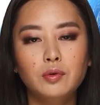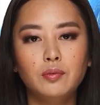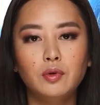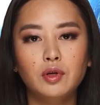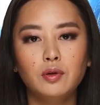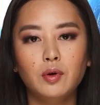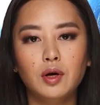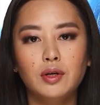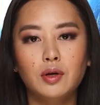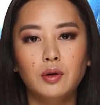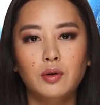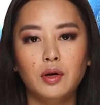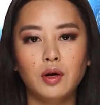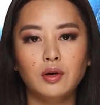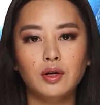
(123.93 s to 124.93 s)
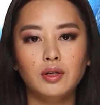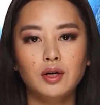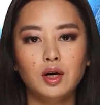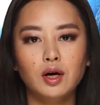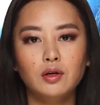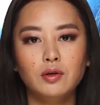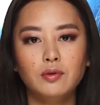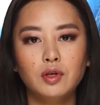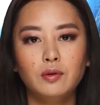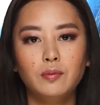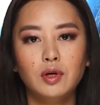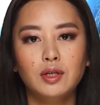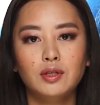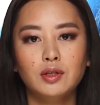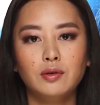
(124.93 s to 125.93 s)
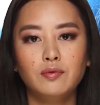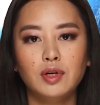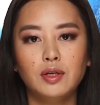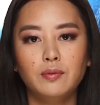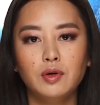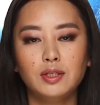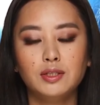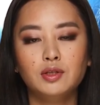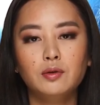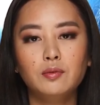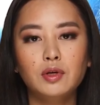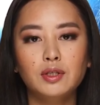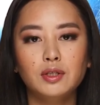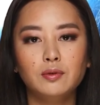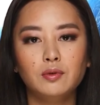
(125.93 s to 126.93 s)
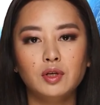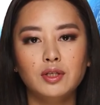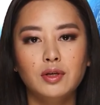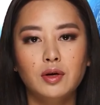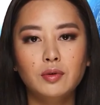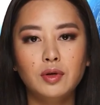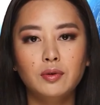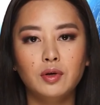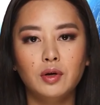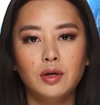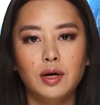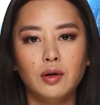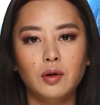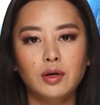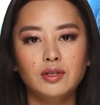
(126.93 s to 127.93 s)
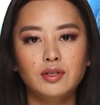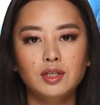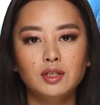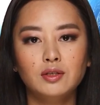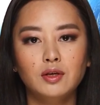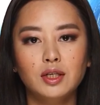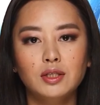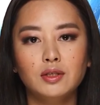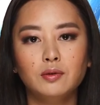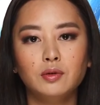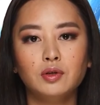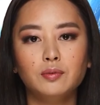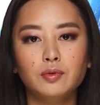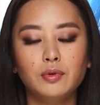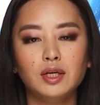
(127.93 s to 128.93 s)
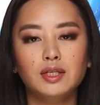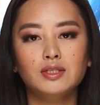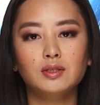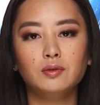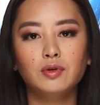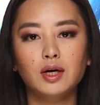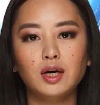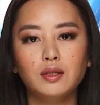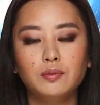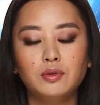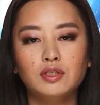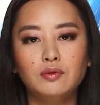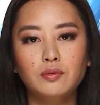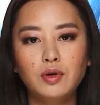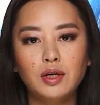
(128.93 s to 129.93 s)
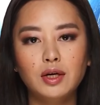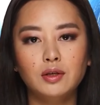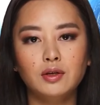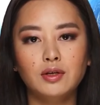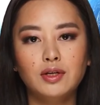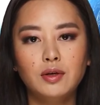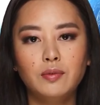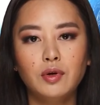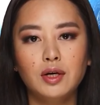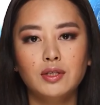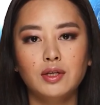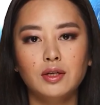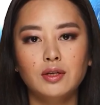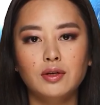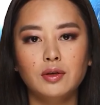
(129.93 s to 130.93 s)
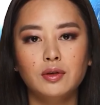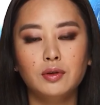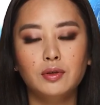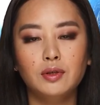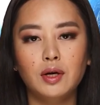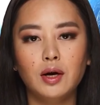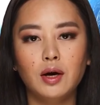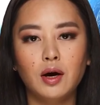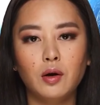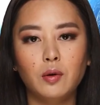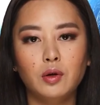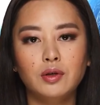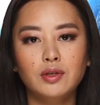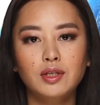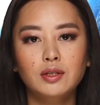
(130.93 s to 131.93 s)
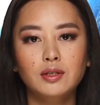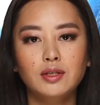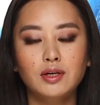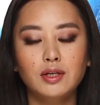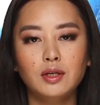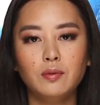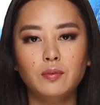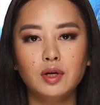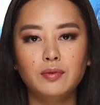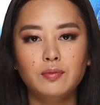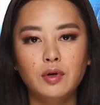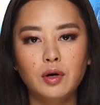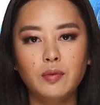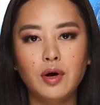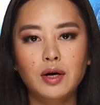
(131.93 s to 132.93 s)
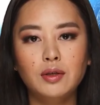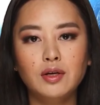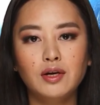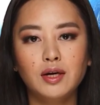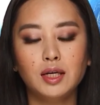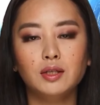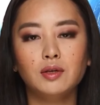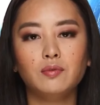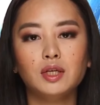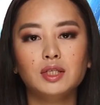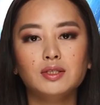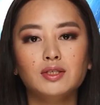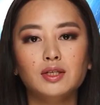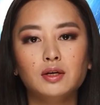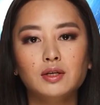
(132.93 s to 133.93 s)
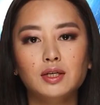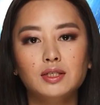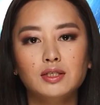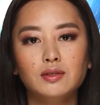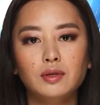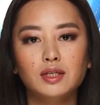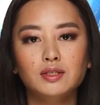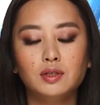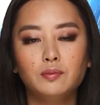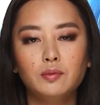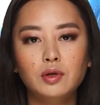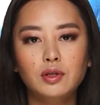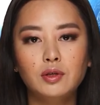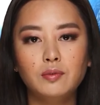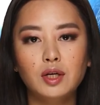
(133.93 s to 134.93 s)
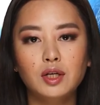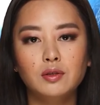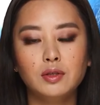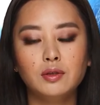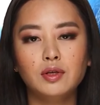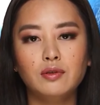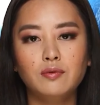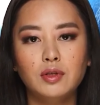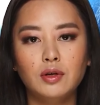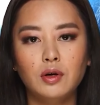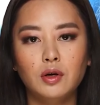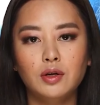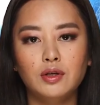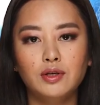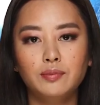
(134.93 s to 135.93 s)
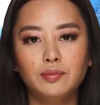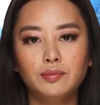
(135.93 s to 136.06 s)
We want to encourage all of our Boston families to look into Boston Community Choice Electric, which provides three options for electricity prices. Wu said the city-run program's standard rates are inexpensive when compared to Eversource.